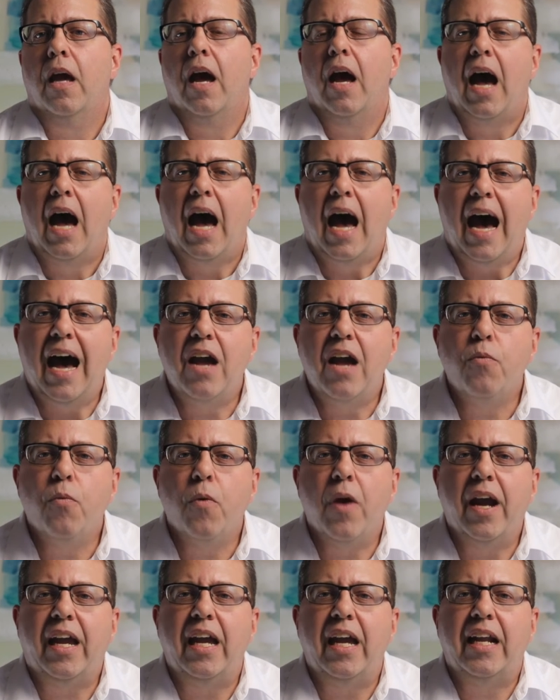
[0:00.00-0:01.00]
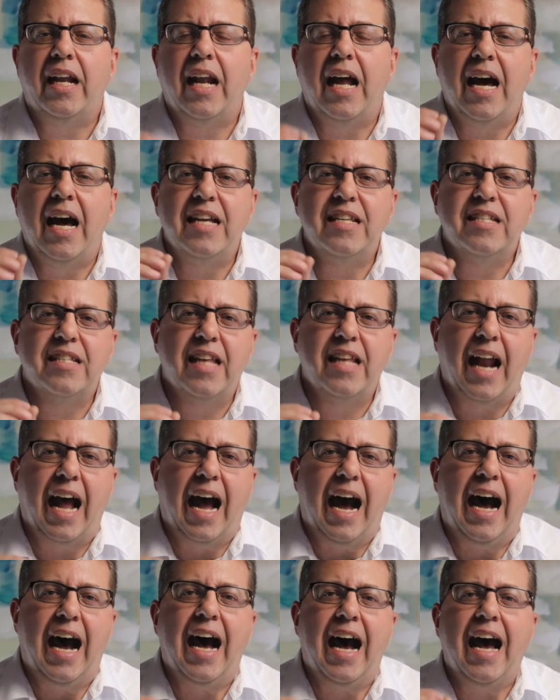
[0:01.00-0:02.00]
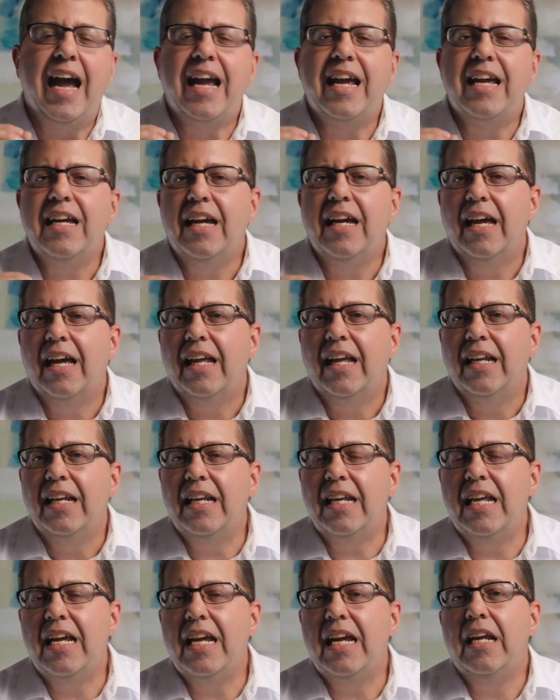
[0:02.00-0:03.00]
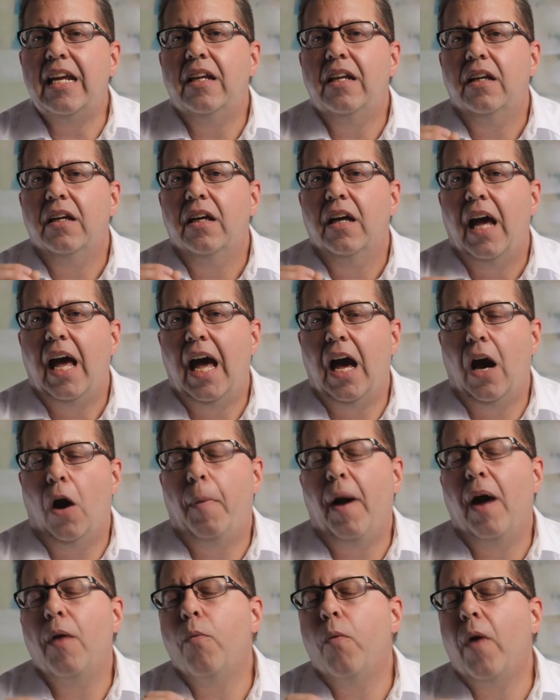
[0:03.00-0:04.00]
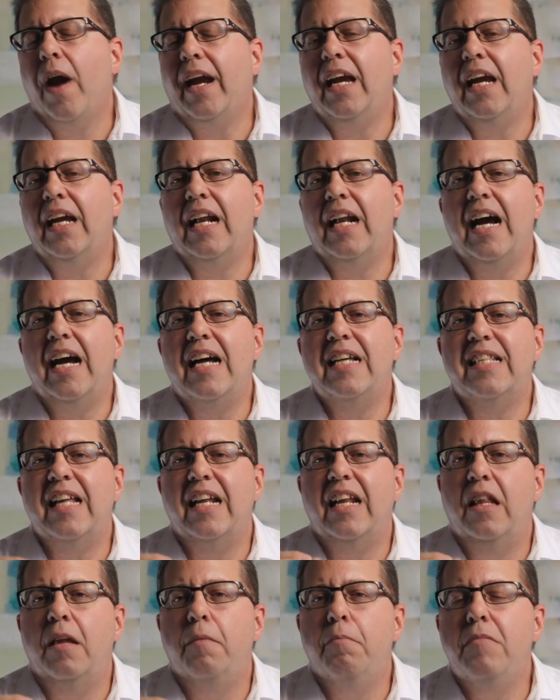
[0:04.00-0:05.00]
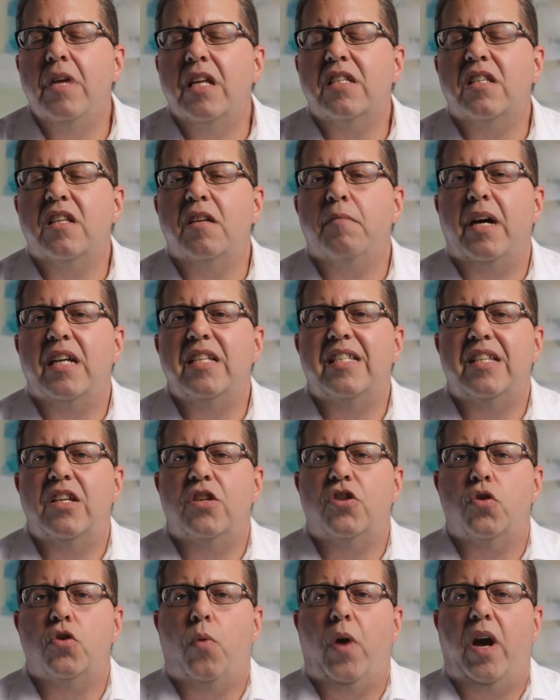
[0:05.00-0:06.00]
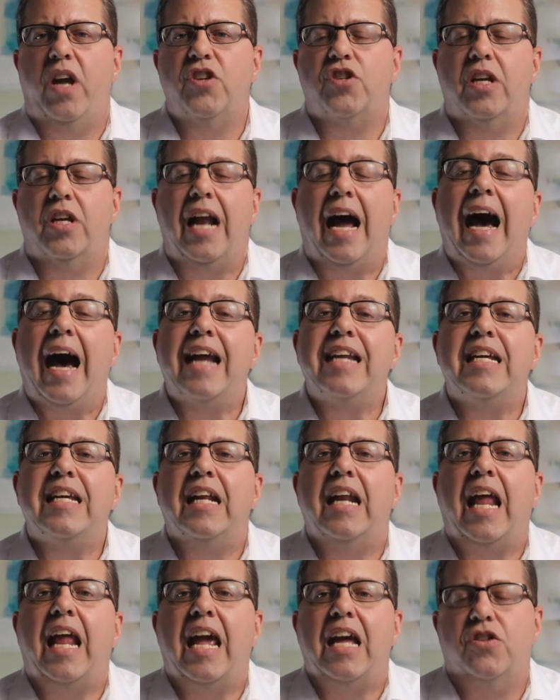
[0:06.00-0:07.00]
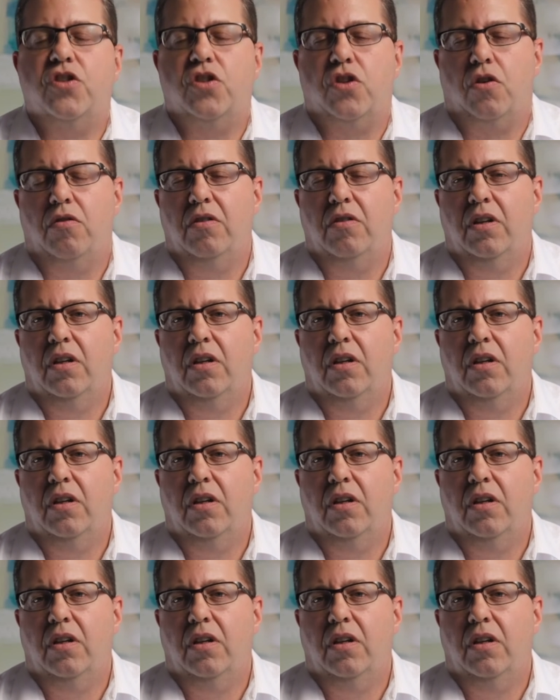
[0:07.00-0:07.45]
I recognize that I need help. I recognize that in the midst of my situation, I need an answer.